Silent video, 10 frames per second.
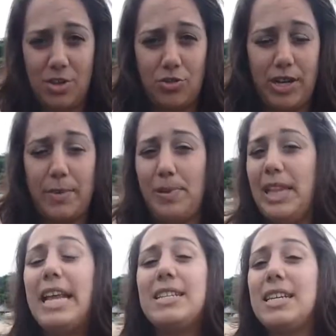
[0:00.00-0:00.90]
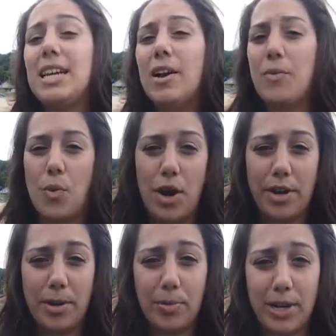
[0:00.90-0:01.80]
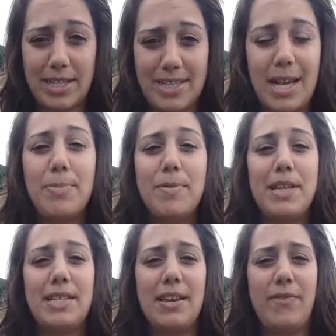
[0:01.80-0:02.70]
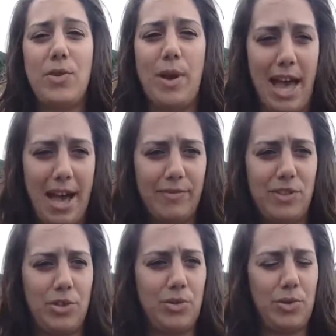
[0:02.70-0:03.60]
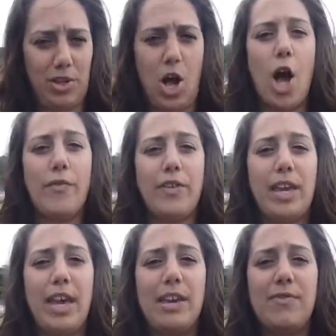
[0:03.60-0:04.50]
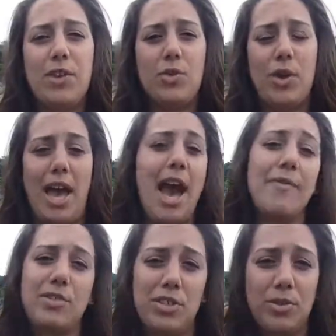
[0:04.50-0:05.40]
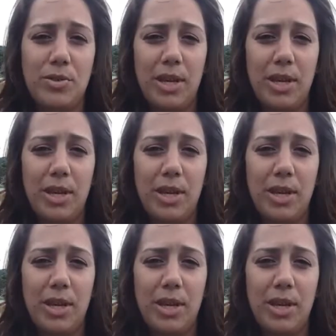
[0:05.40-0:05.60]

drink plenty of water, bring supplements if you have to, coffee if you have to.